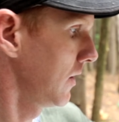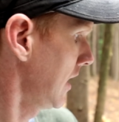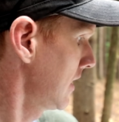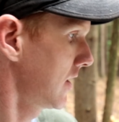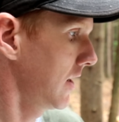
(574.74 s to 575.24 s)
We
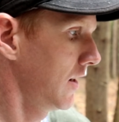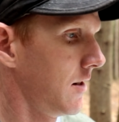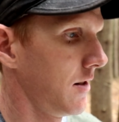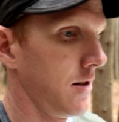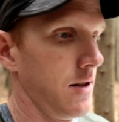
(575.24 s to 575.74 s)
got, uh,
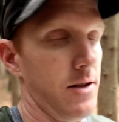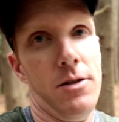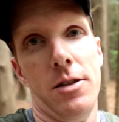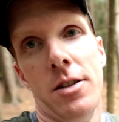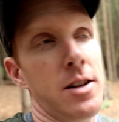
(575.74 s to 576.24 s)

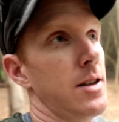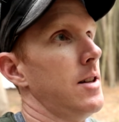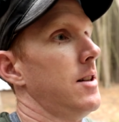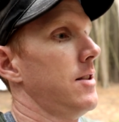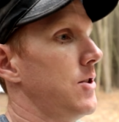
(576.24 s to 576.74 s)
well, the
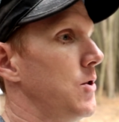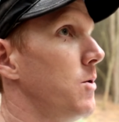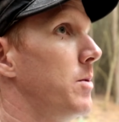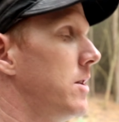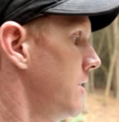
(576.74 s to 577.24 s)

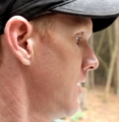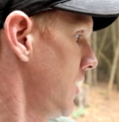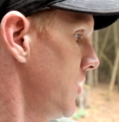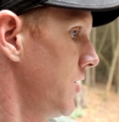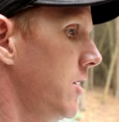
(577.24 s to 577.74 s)
tube
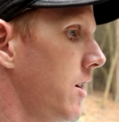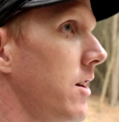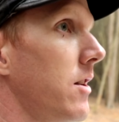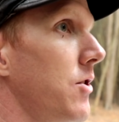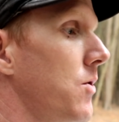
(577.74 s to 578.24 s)
should have cut
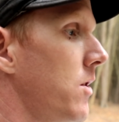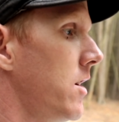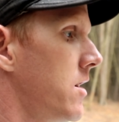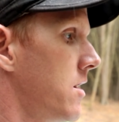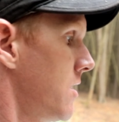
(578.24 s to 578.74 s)
it a little shorter.